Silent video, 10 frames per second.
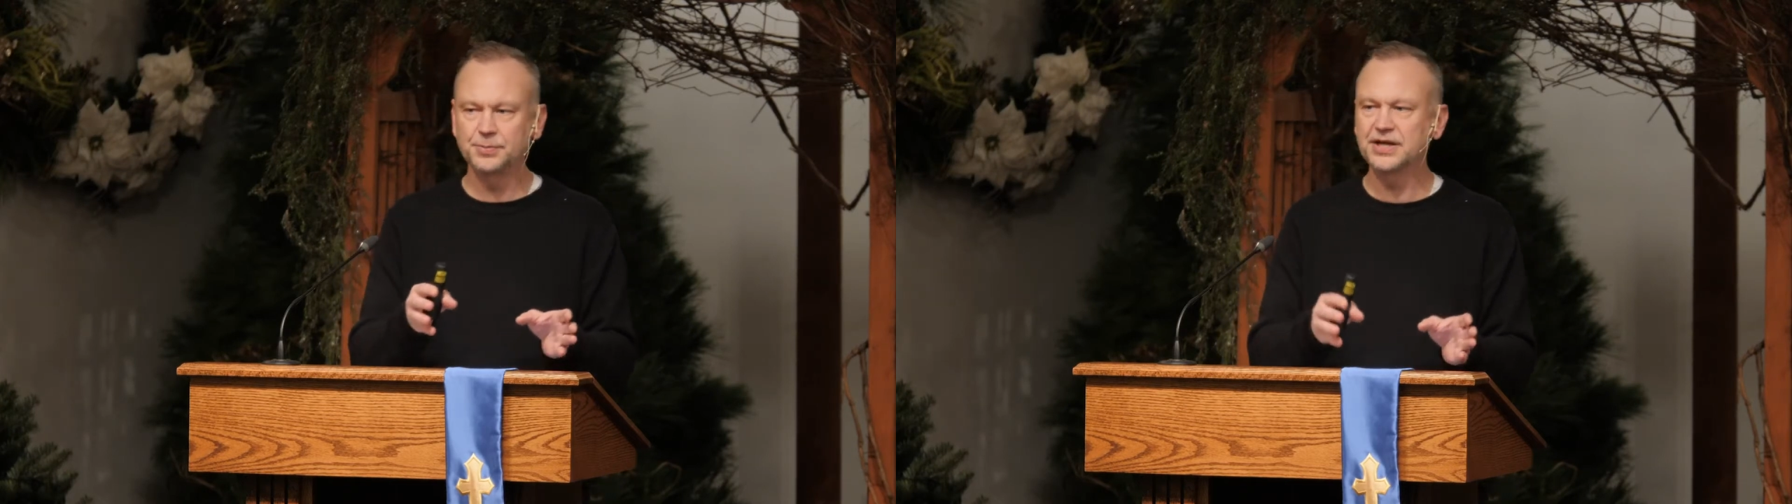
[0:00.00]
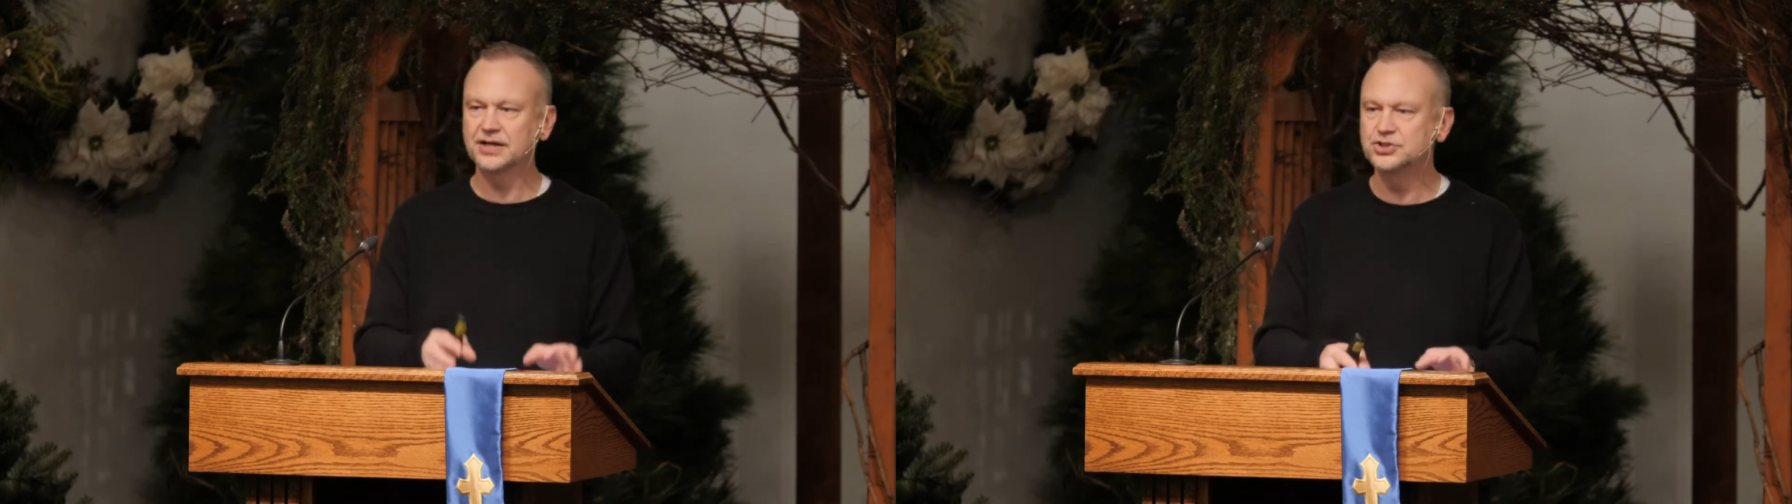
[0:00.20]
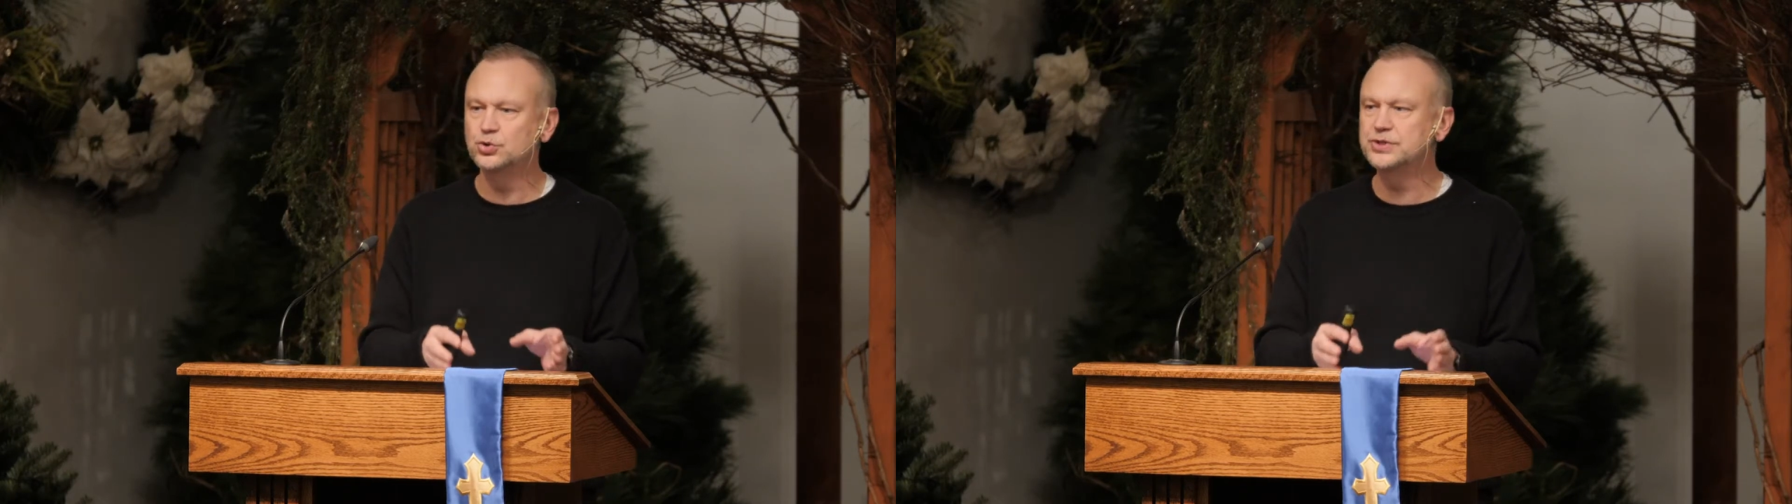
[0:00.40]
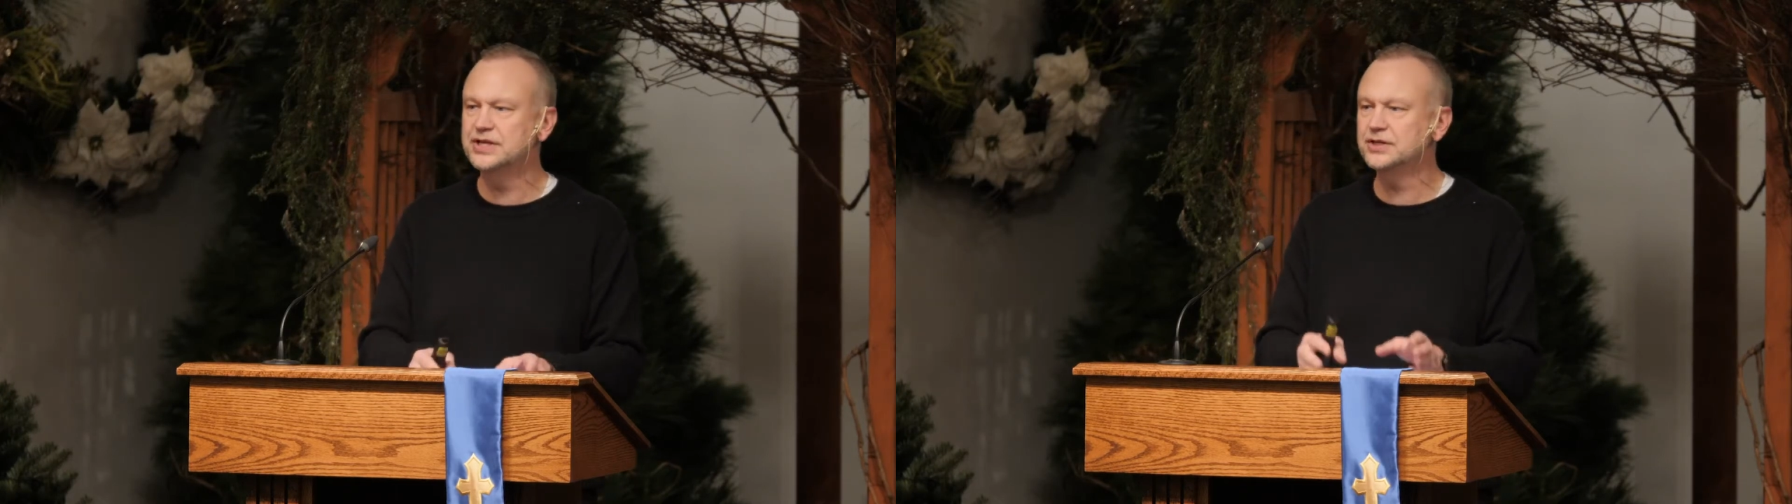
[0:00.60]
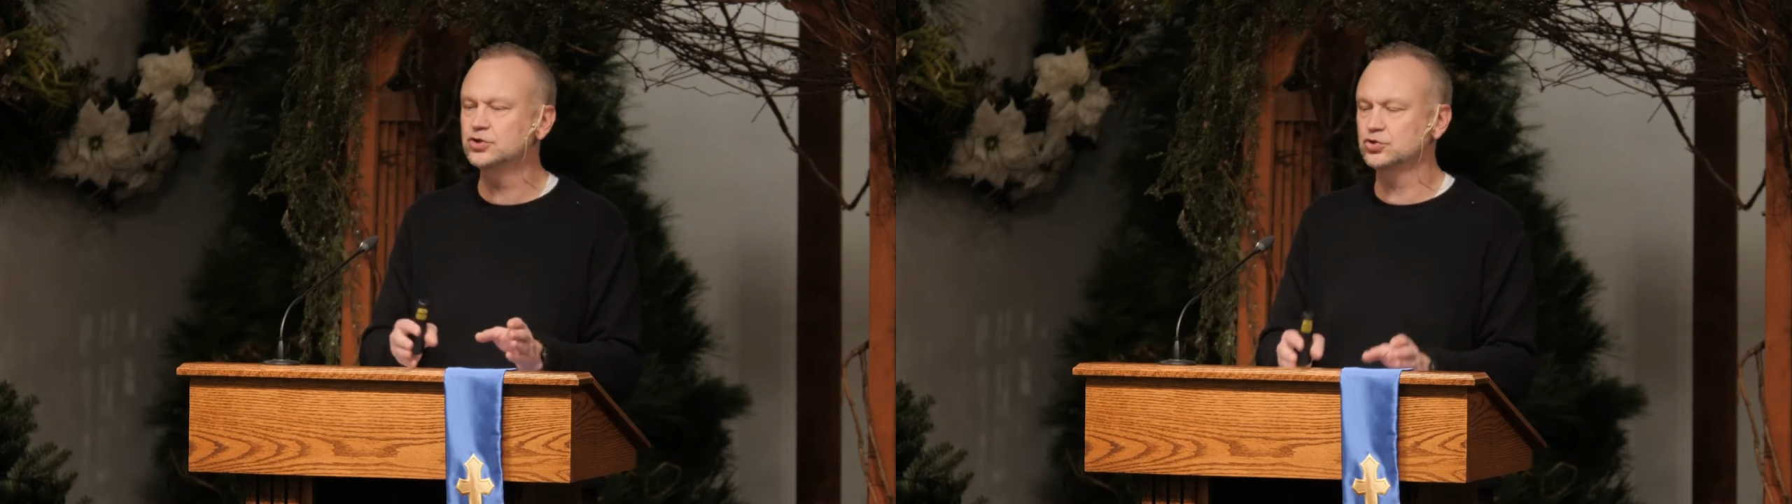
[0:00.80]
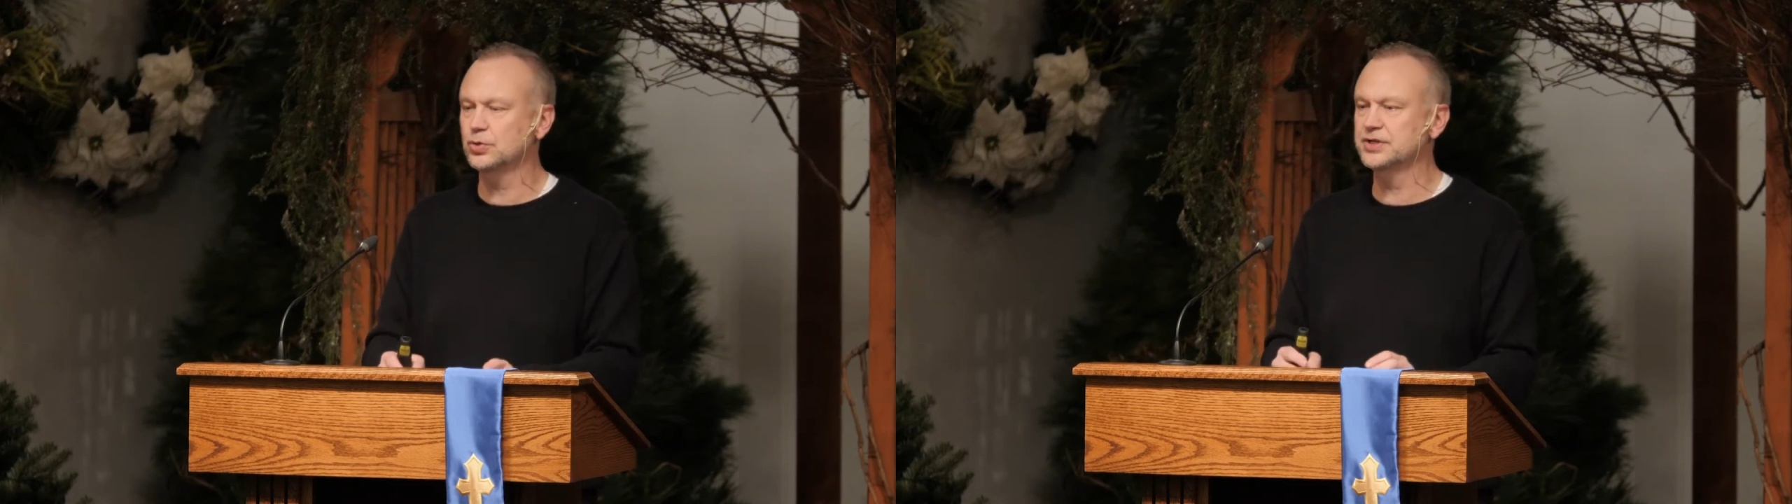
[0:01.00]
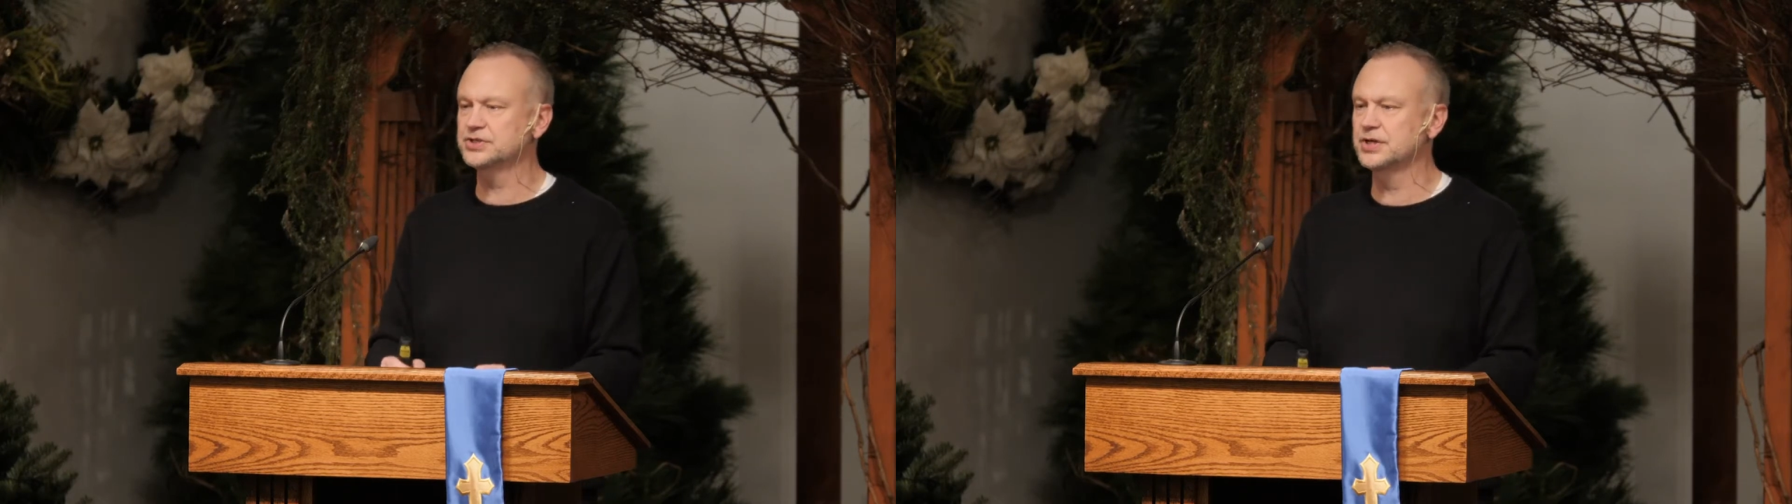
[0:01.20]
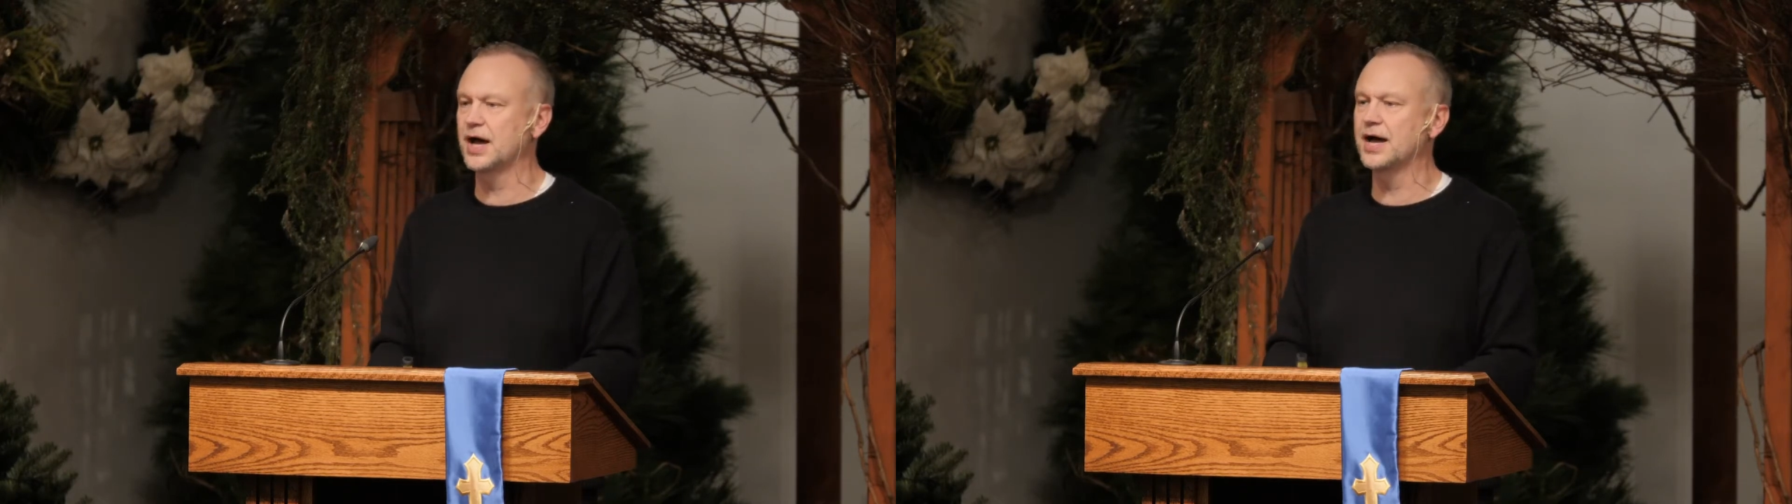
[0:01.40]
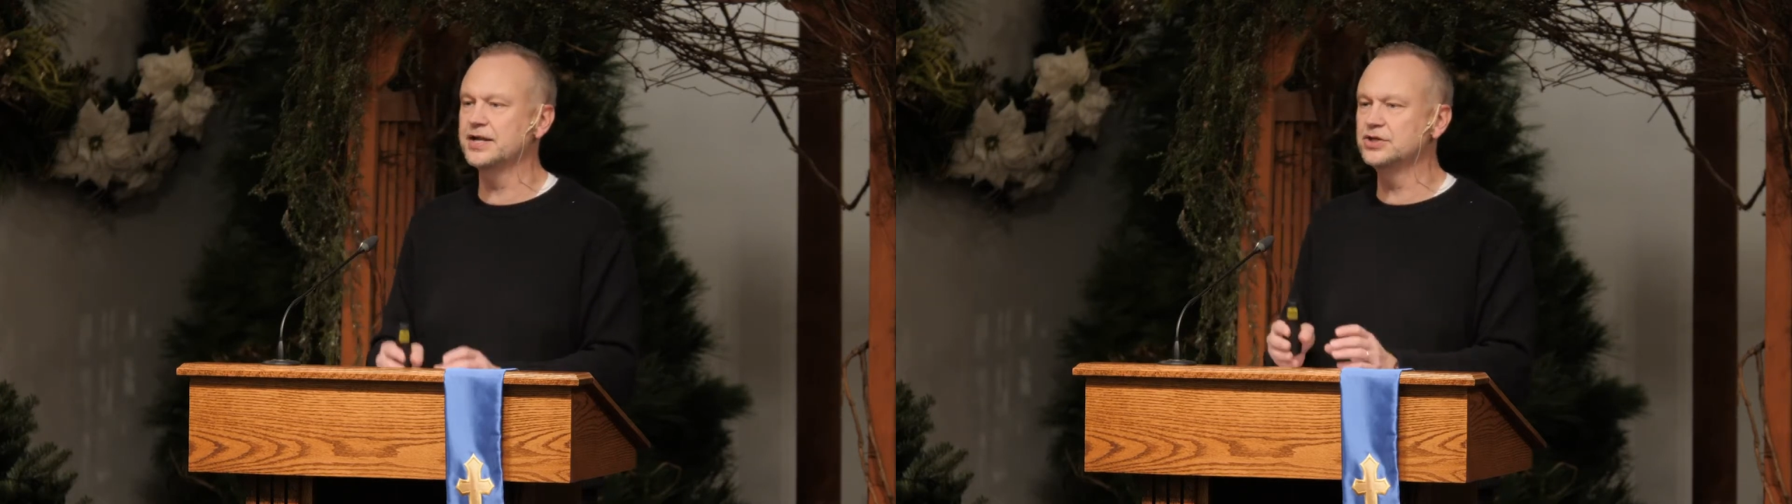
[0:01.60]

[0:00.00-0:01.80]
because you didn't trust God